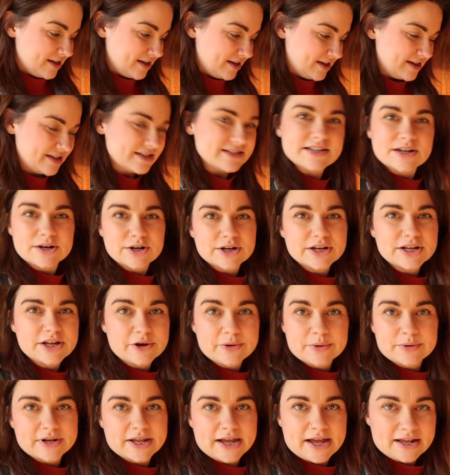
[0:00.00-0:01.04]
dairy
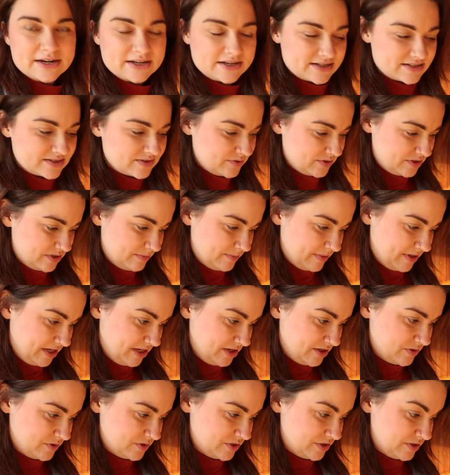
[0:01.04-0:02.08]
goat daddies for somebody
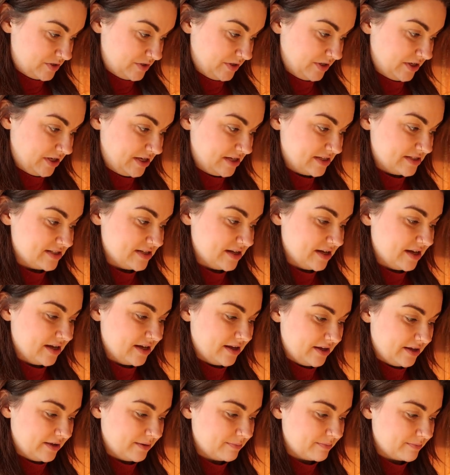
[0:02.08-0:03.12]
who's just looking
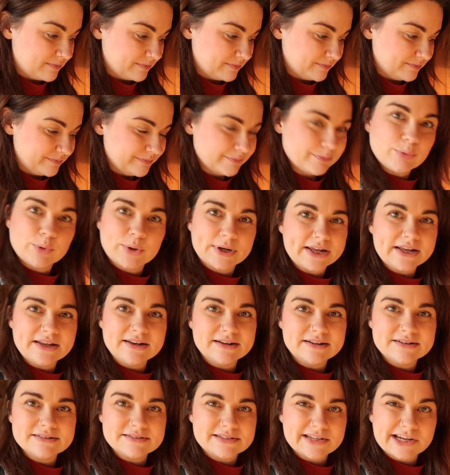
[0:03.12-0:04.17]
to breed
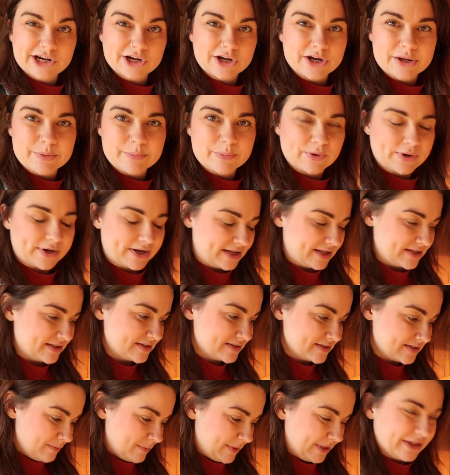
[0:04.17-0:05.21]
dairy
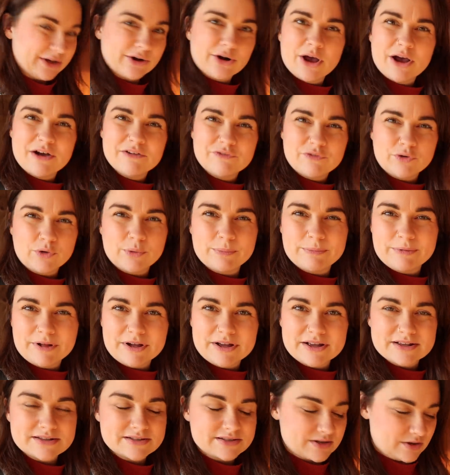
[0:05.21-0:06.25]
breeds, but they're not full
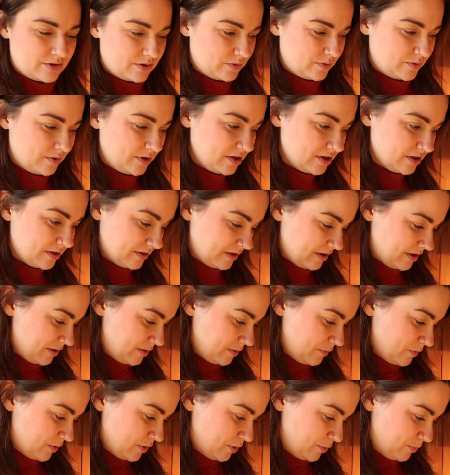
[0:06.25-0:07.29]
blood, so
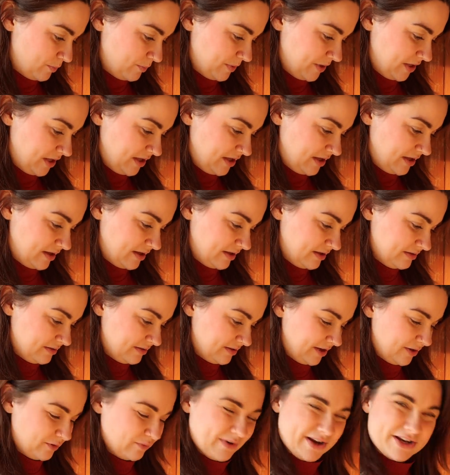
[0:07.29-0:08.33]
they won't be
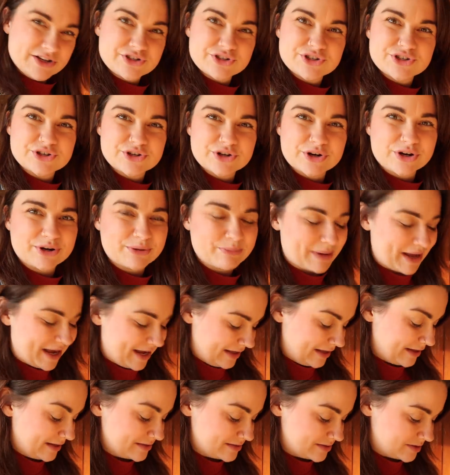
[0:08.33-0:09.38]
like registered.
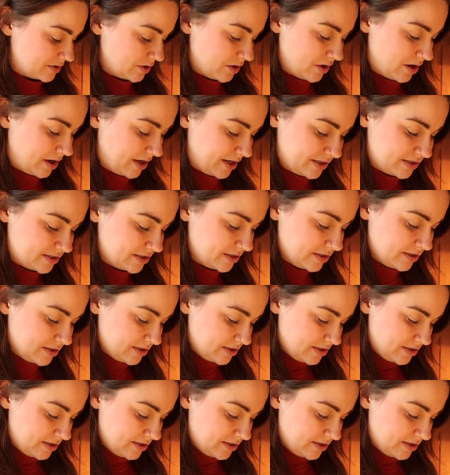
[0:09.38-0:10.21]
Maggie is not.